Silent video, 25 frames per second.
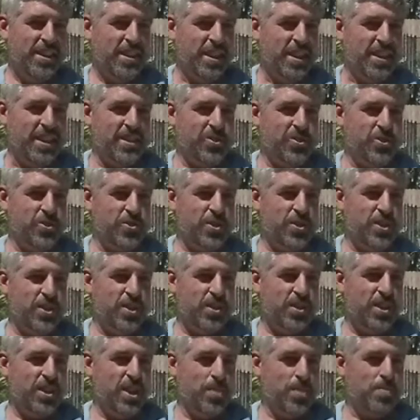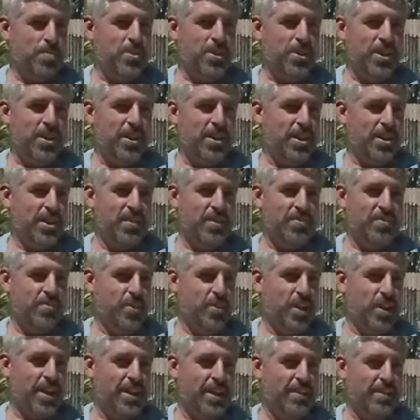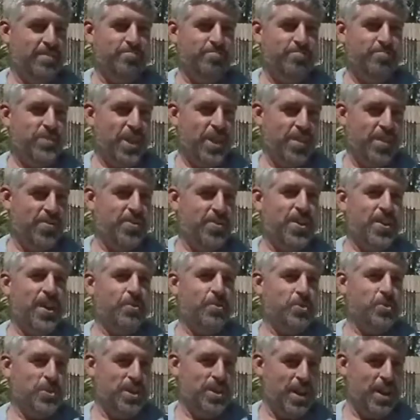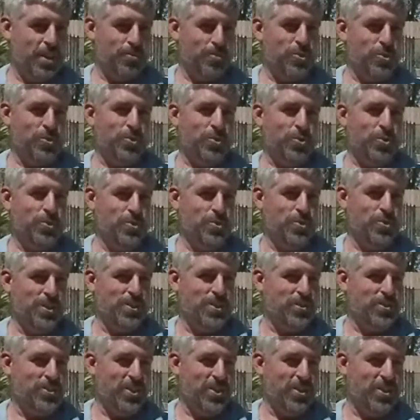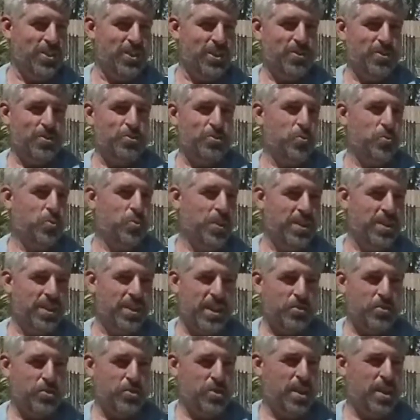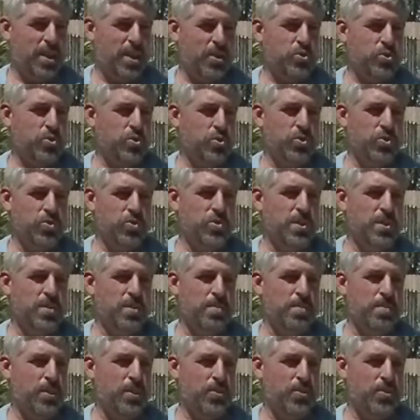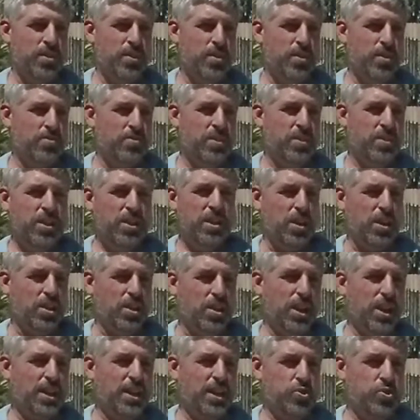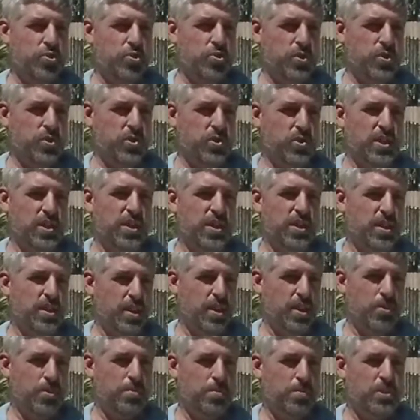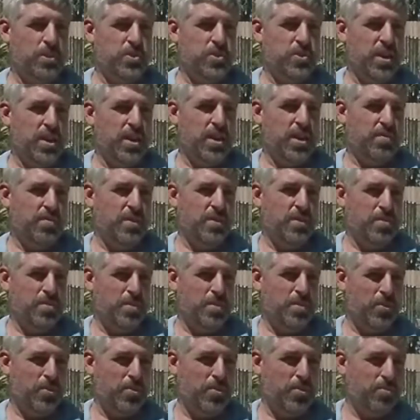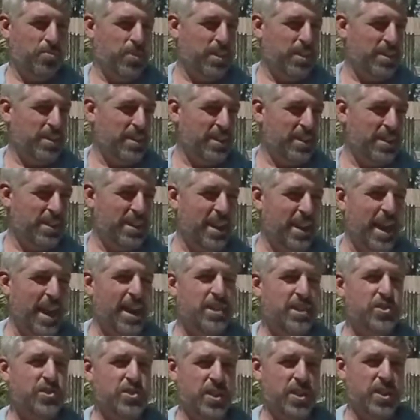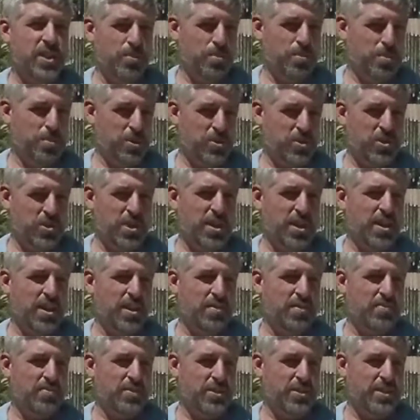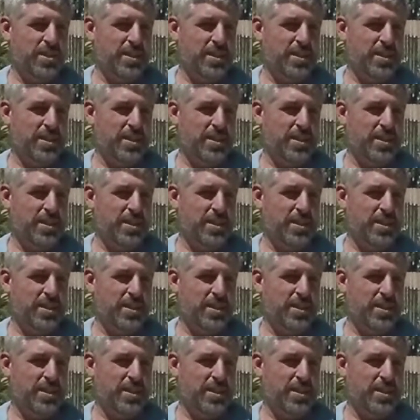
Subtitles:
just keep thinking if you had 10,000 households in this area or 20,000 households, the amount of electricity that would be saved, the amount of gas that would be saved,